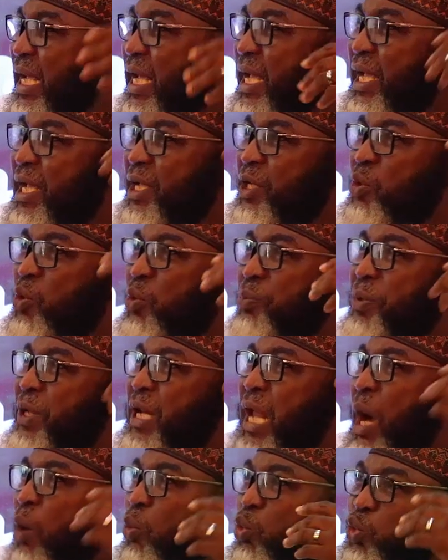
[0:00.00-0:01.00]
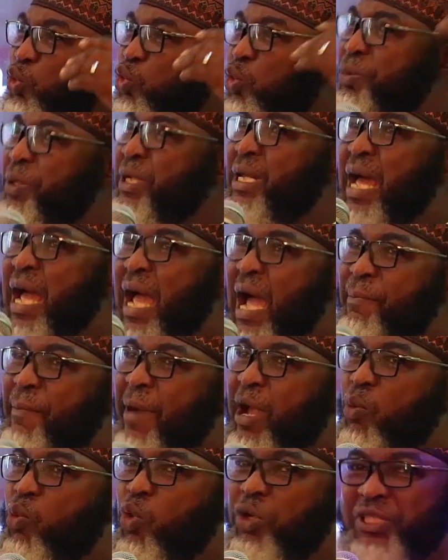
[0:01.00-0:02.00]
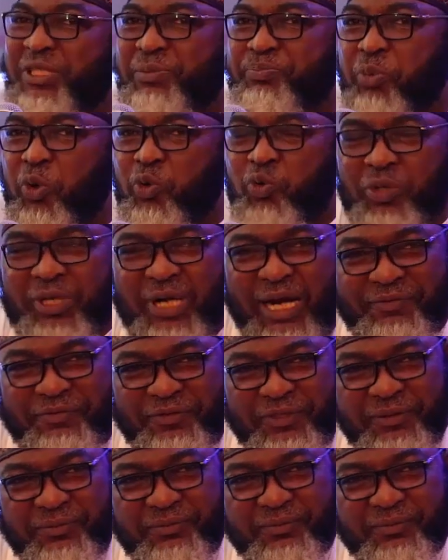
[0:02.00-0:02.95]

you'll be like, who's will be like, am I watching pornography?